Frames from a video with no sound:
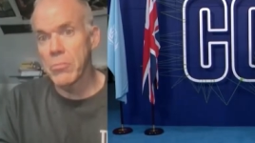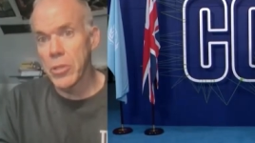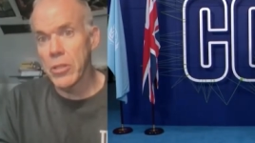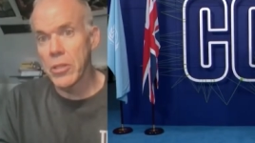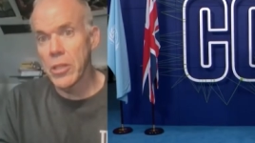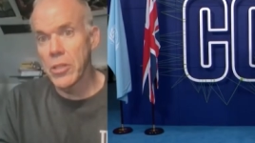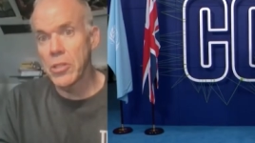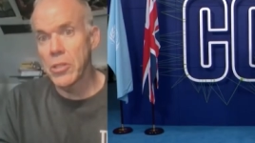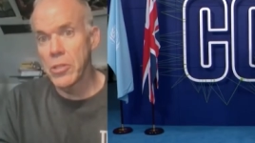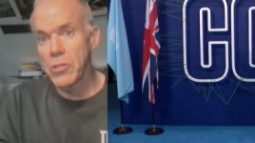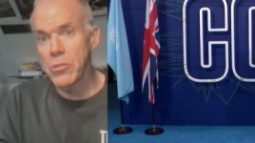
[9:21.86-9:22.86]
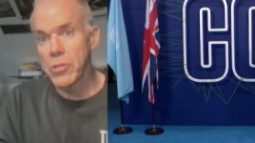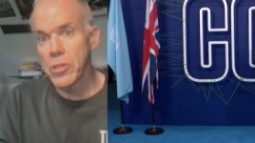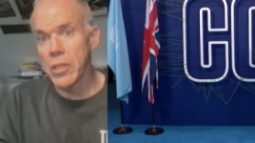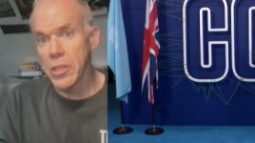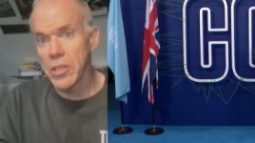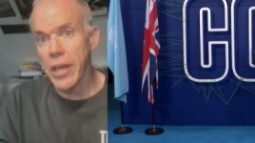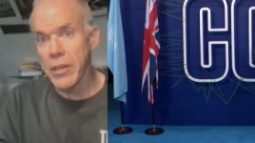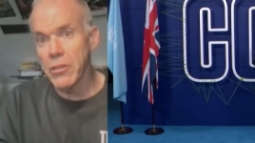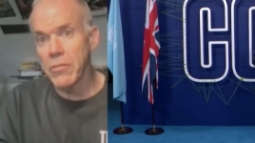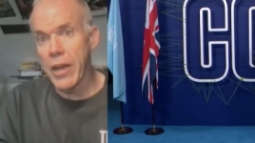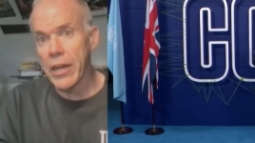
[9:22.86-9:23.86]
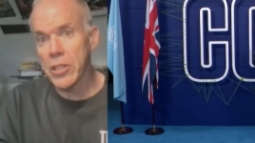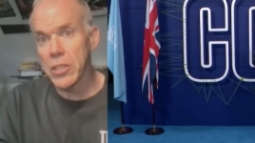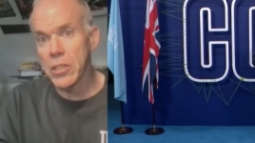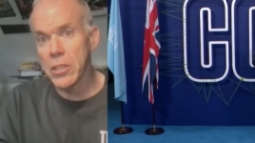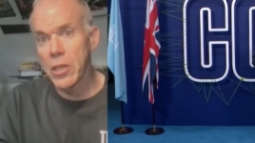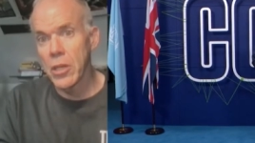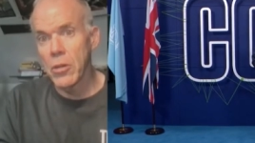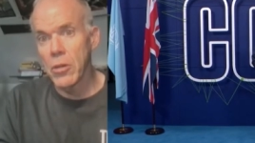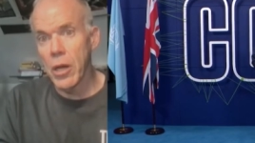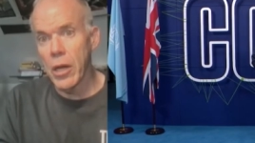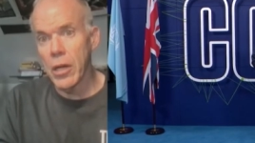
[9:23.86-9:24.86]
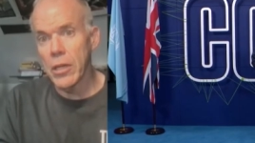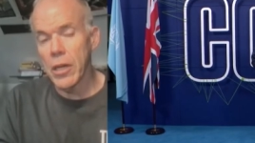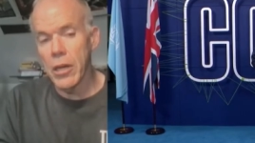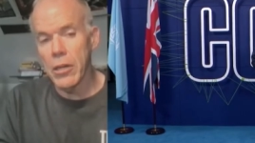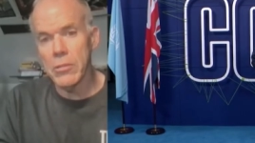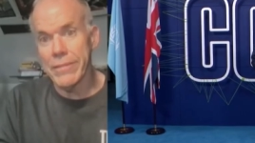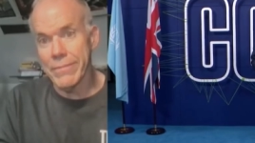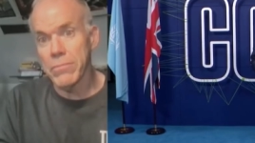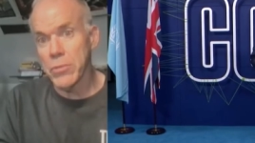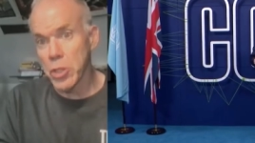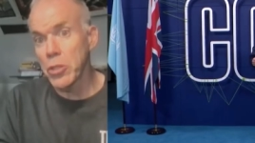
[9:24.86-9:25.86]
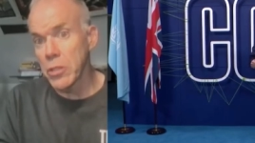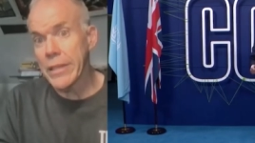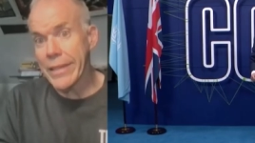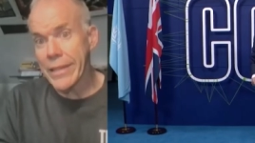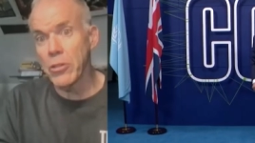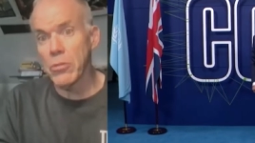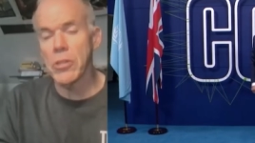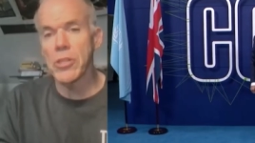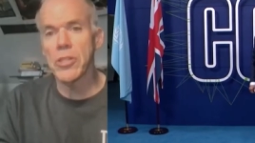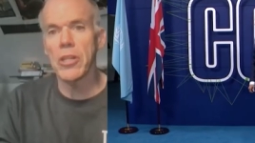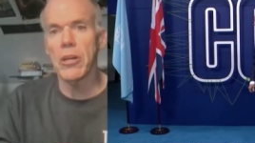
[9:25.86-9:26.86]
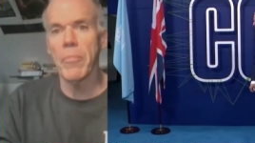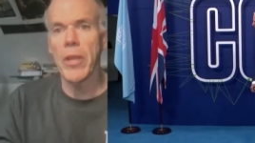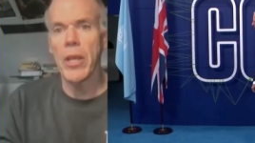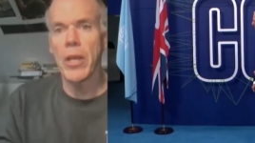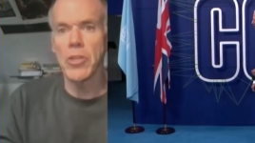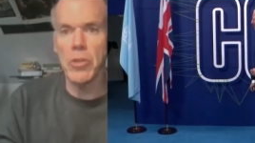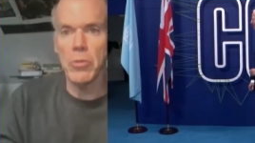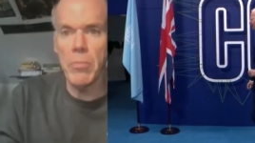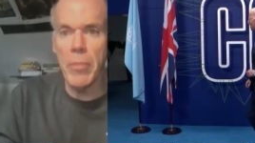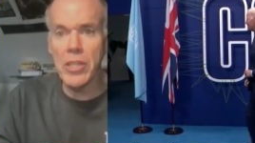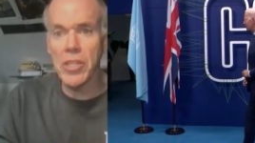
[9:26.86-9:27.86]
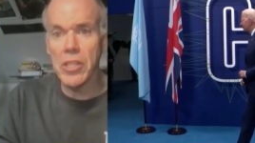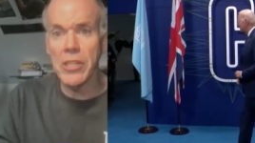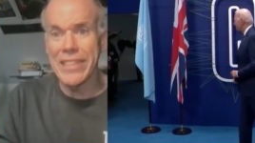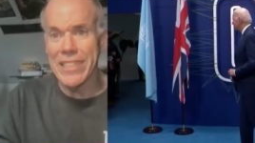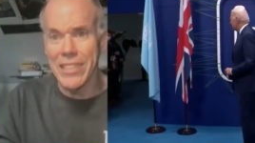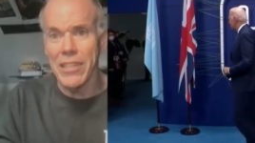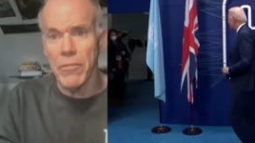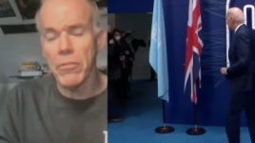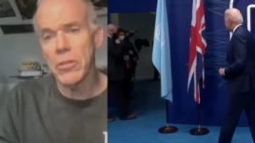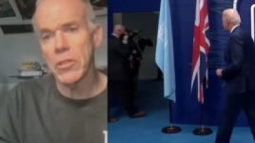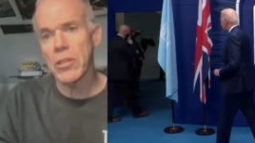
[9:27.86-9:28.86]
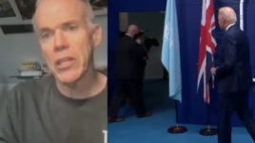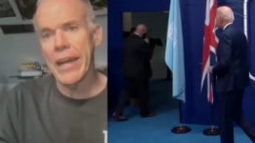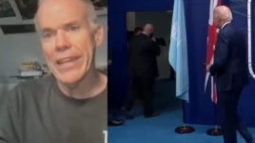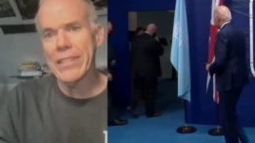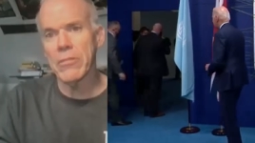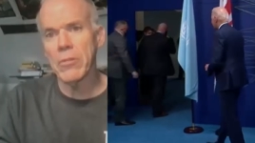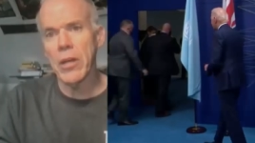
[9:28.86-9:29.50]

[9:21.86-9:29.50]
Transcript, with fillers: ability to use executive action uh, uh, should increase some. So we may see a different kind of,